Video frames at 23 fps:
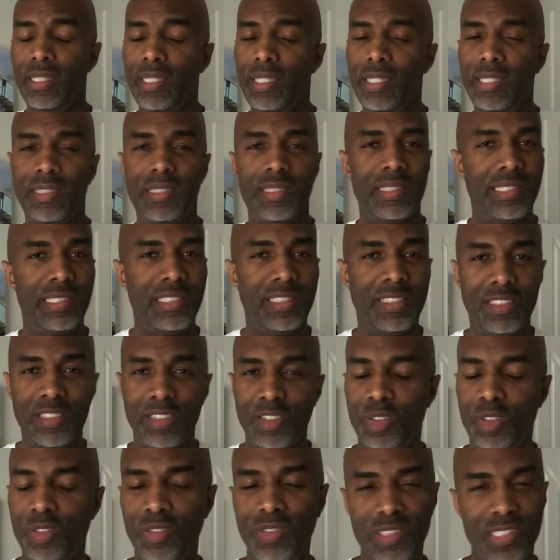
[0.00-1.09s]

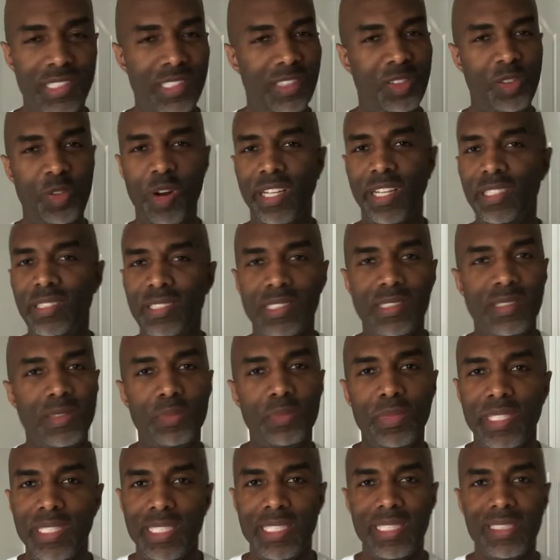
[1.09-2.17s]
it's crazy to
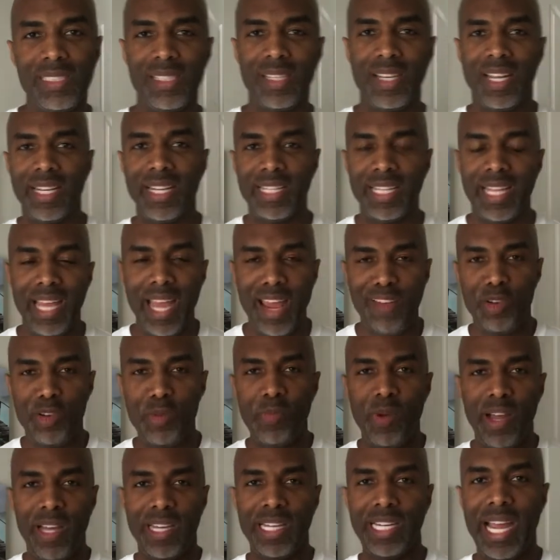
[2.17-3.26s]
me. It's like
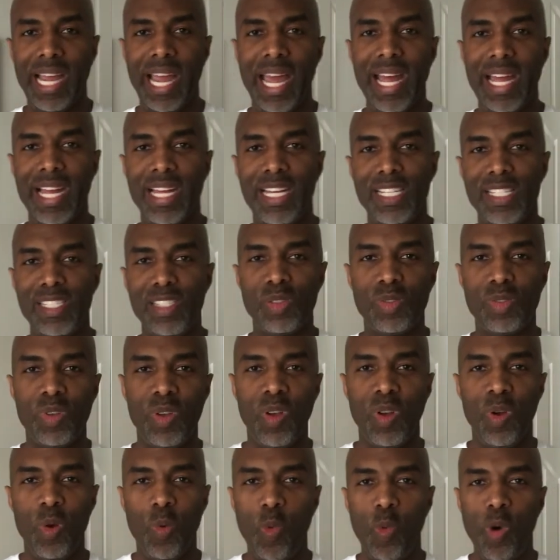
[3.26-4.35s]
everybody has
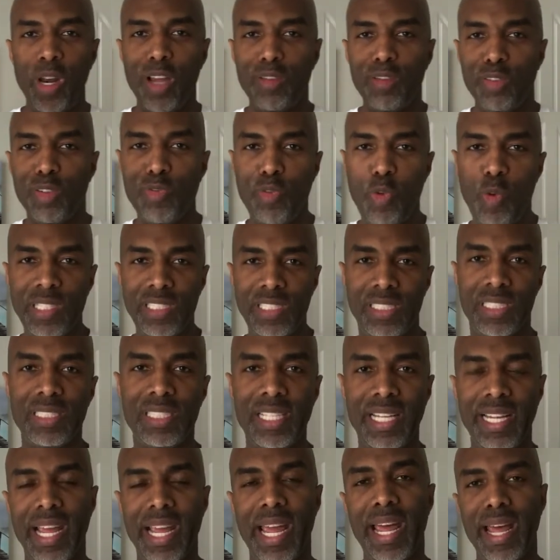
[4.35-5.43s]
whatever voice that
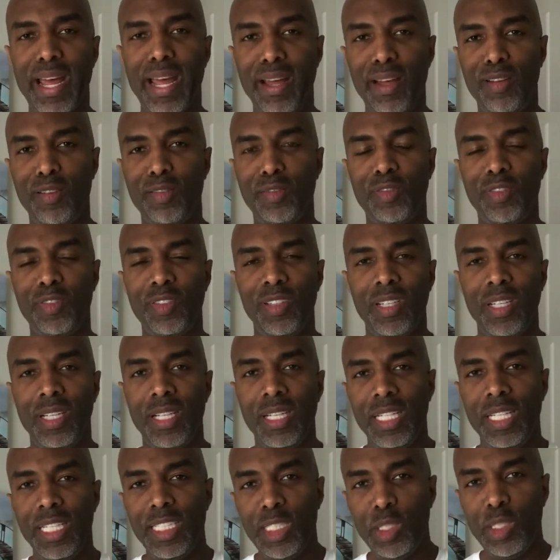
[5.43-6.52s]
they have,
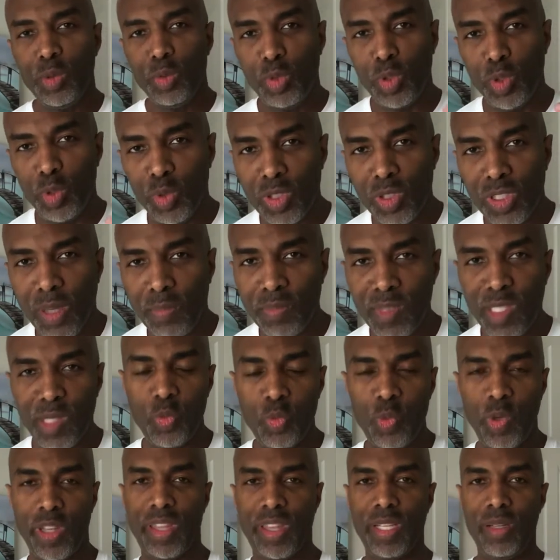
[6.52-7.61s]
you do
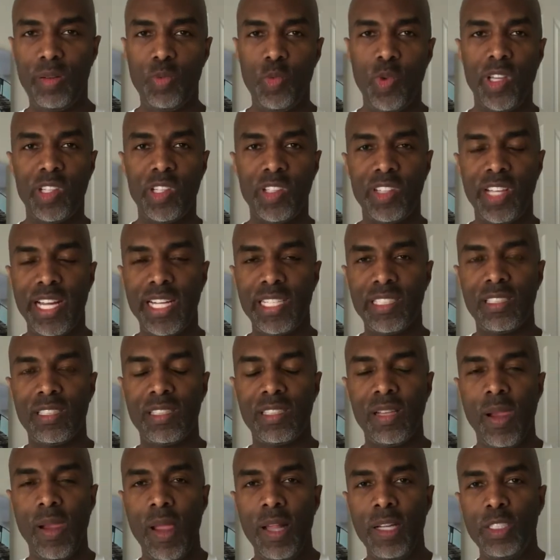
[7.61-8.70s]
something with it, whether
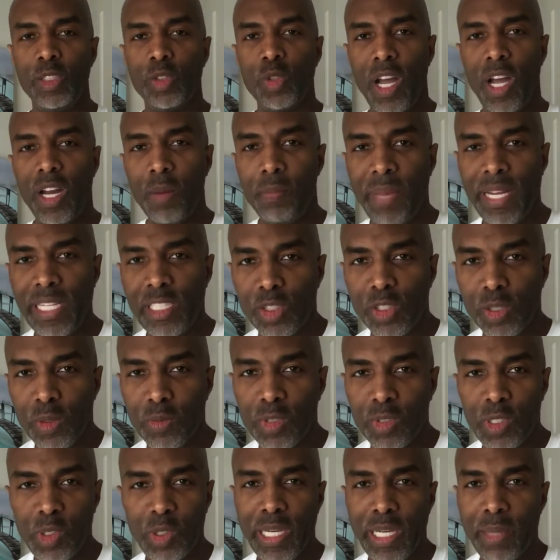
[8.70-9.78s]
that's trying to make
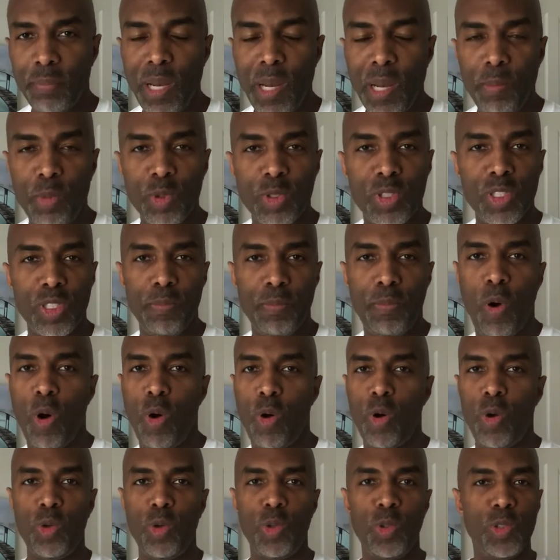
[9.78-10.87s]
sure you get people to the
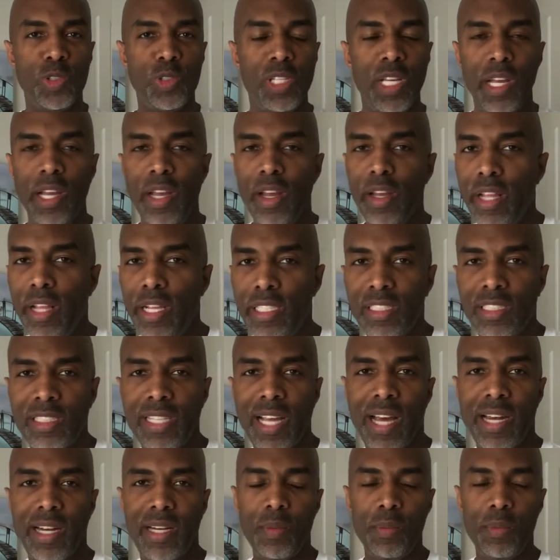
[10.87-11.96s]
polls and
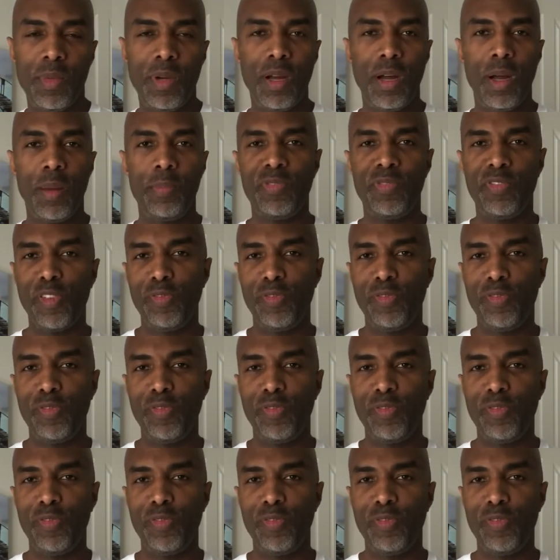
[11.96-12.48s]
signing them up